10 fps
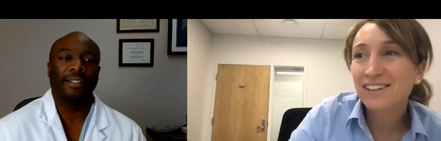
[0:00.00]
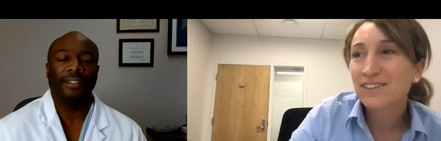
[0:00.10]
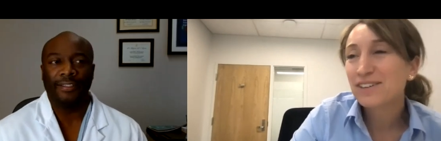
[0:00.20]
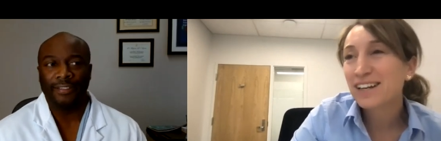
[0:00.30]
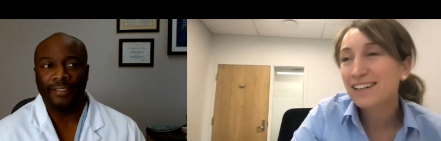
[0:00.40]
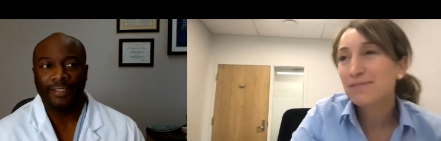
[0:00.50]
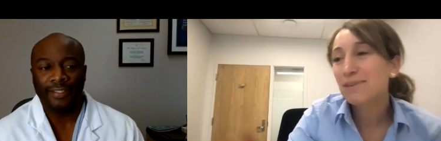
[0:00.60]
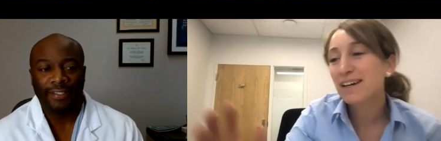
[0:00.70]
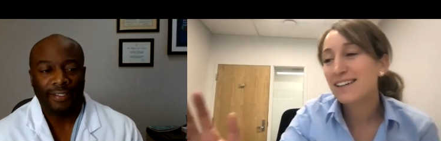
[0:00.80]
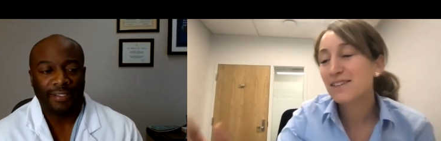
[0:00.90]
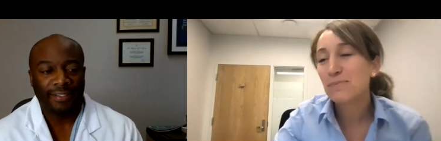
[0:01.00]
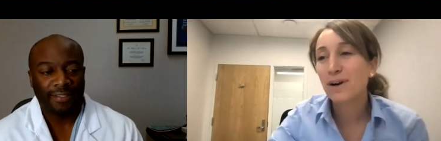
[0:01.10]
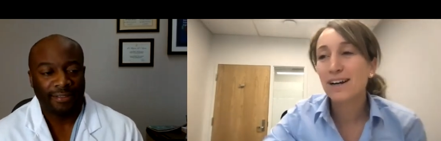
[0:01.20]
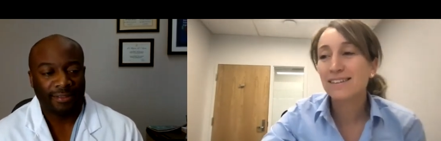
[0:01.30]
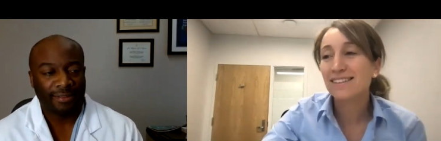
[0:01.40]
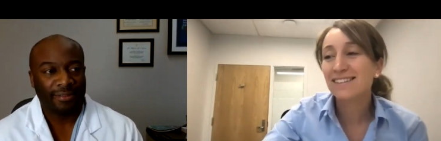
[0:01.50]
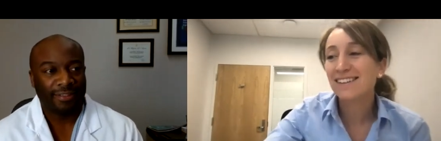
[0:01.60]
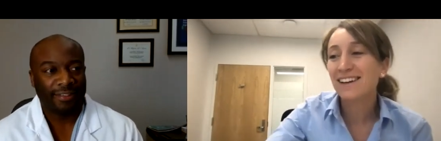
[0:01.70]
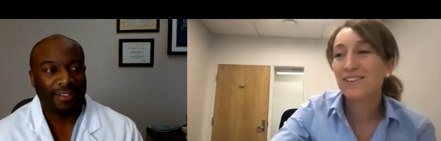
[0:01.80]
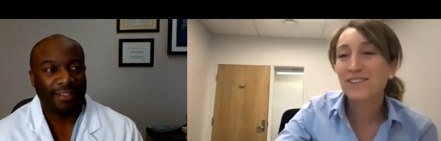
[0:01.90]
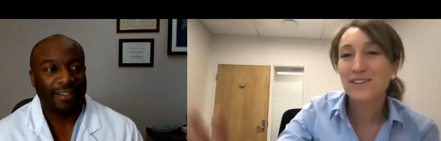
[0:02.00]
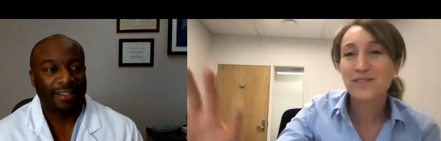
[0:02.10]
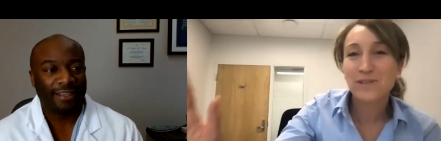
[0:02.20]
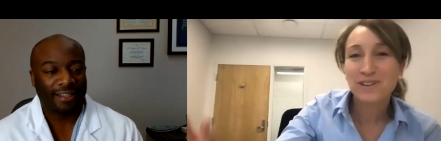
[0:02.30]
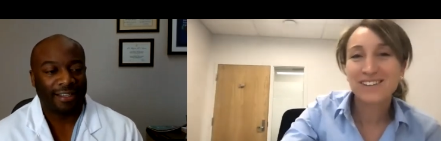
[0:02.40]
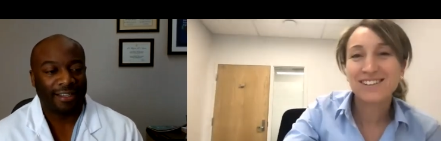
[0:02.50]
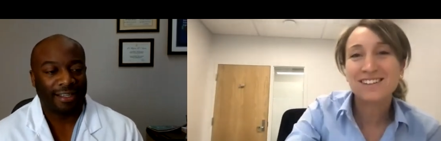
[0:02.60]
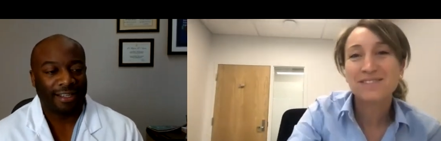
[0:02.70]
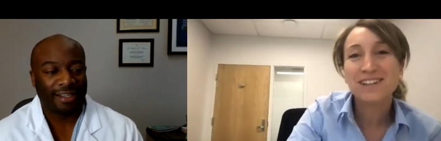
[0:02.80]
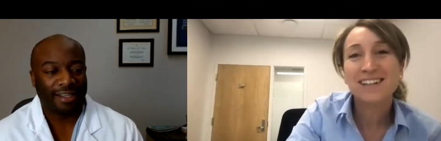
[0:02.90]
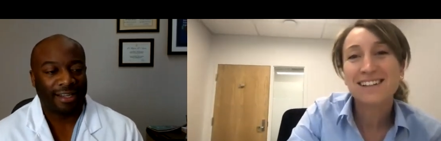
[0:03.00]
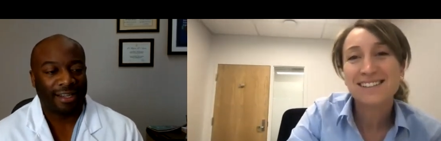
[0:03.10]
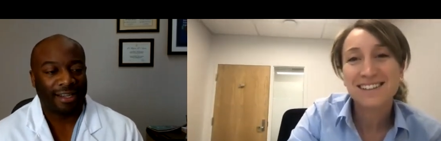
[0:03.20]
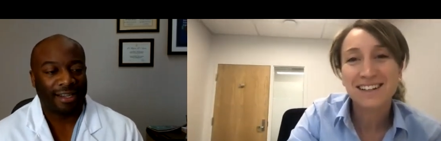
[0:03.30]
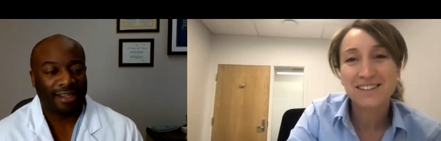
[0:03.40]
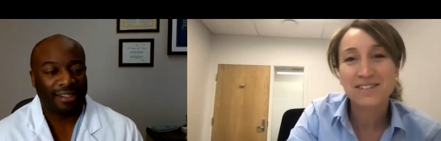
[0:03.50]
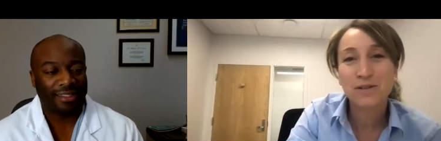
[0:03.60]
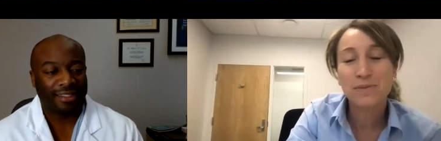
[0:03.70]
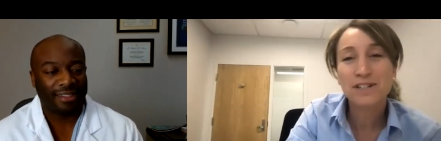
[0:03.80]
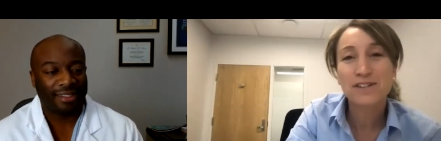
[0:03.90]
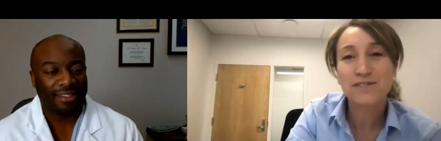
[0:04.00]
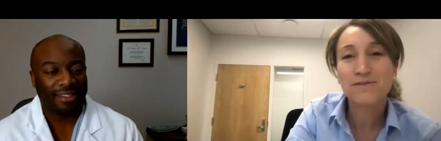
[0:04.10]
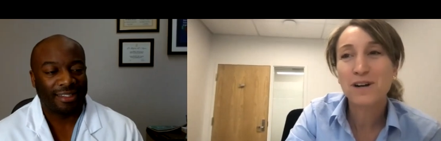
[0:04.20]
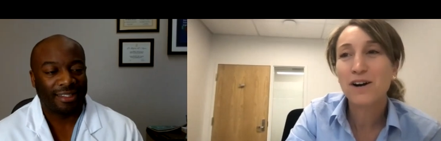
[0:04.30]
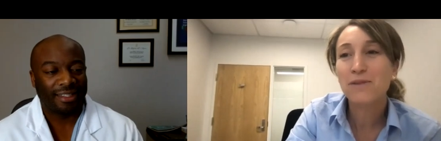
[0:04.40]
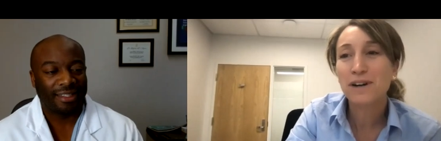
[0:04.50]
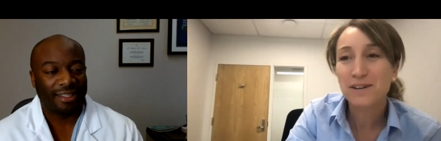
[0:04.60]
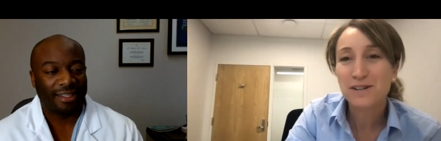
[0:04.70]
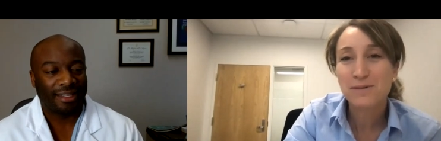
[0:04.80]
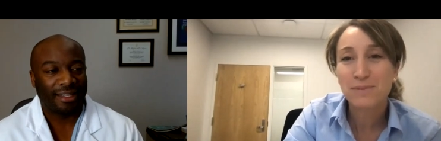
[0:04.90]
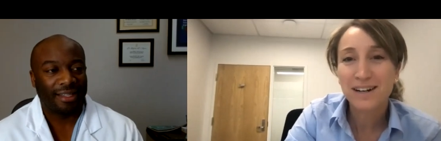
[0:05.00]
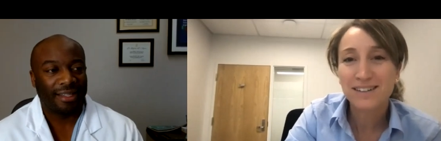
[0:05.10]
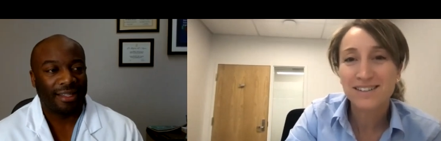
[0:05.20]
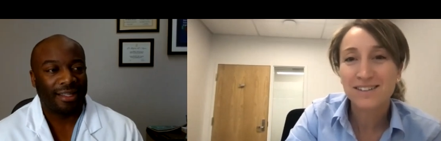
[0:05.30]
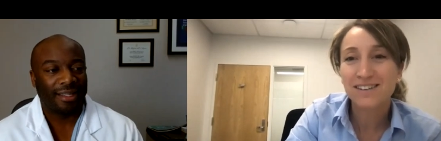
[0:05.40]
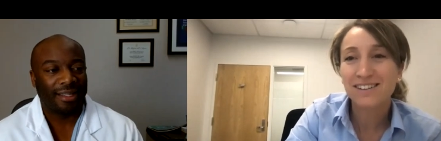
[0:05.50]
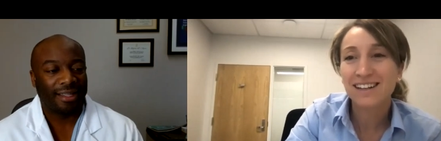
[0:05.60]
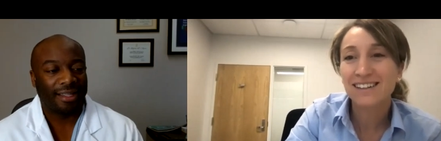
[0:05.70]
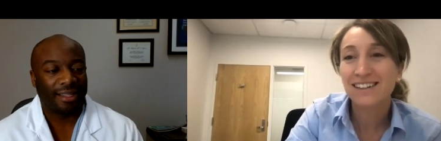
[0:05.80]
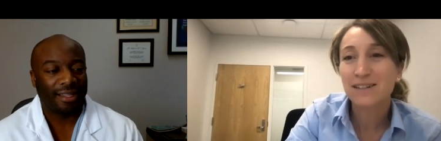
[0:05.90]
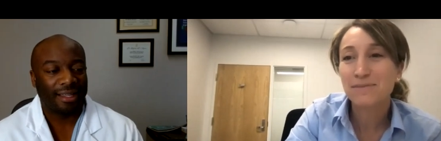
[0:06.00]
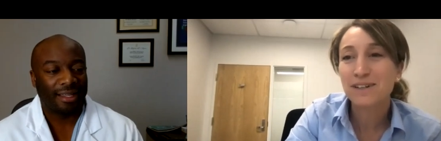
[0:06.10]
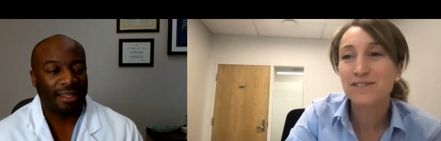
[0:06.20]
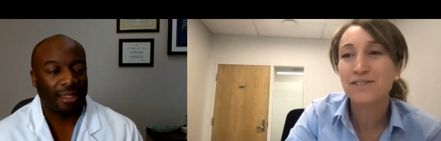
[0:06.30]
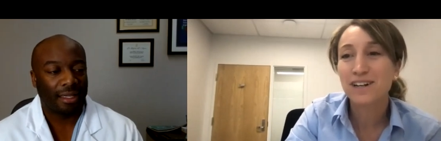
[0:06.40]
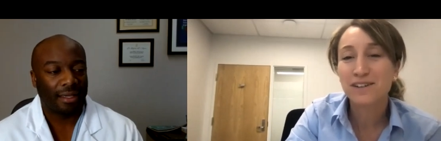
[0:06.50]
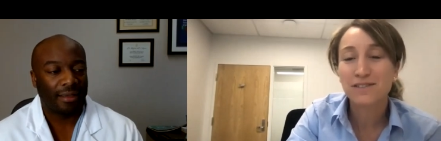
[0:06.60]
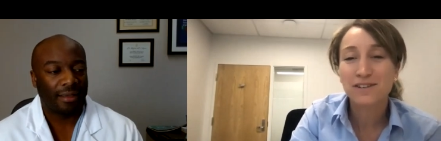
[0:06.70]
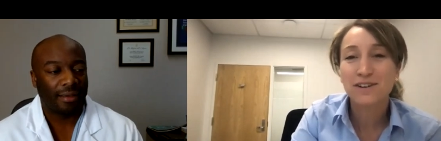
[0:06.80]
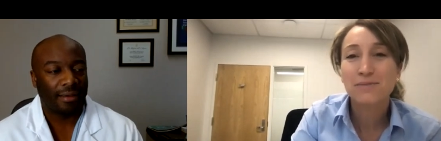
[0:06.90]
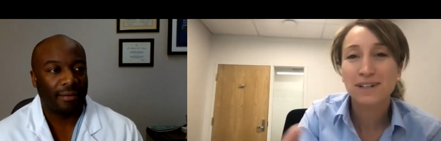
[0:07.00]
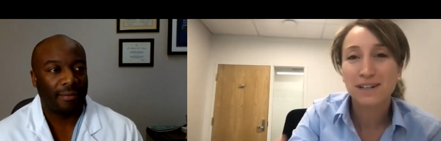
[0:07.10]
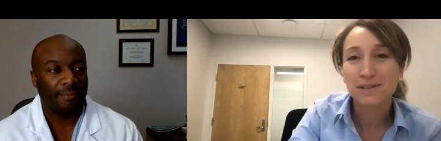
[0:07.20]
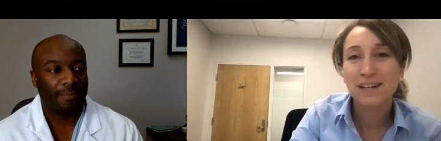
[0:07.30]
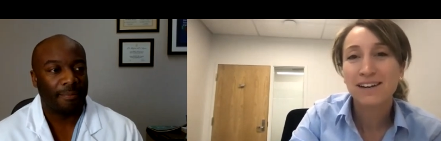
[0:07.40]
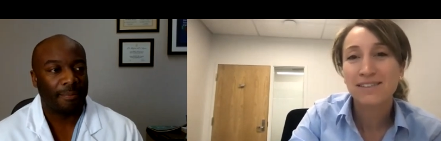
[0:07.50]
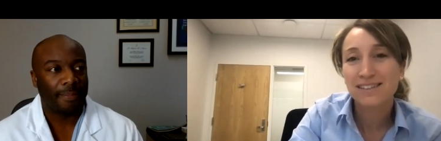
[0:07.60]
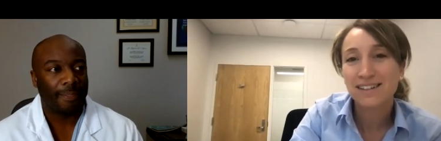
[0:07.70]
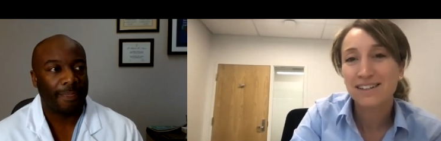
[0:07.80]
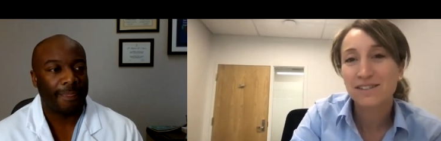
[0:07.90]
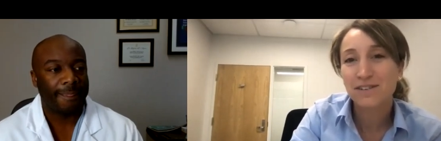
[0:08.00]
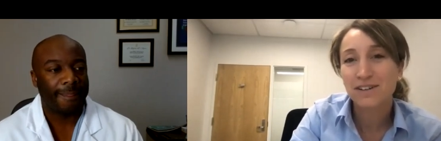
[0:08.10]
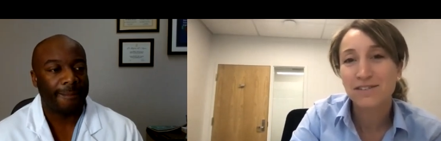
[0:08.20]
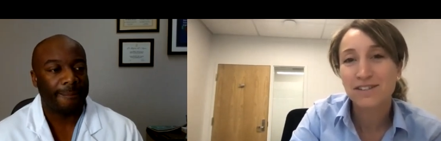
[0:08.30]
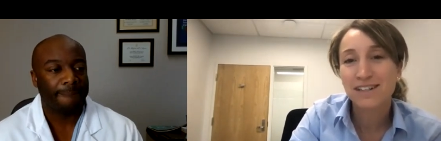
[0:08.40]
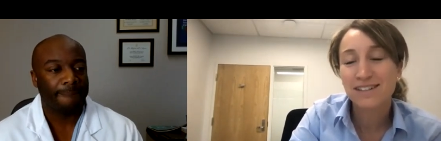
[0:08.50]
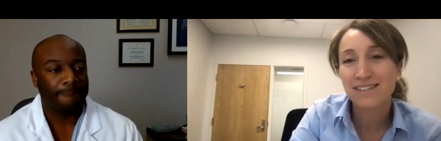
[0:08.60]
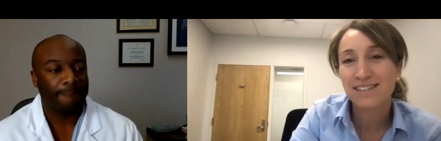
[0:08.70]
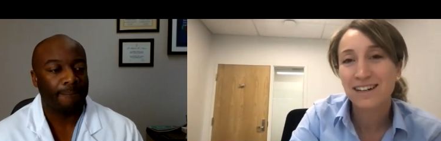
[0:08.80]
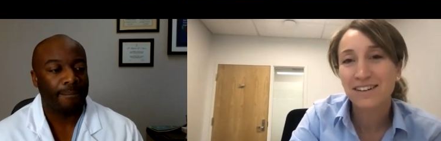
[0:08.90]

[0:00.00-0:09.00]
Speaker 1: you know, getting back into practice and out into the world and realizing that so much of our barriers to practice are likely administrative or not being able to have these kinds of conversations and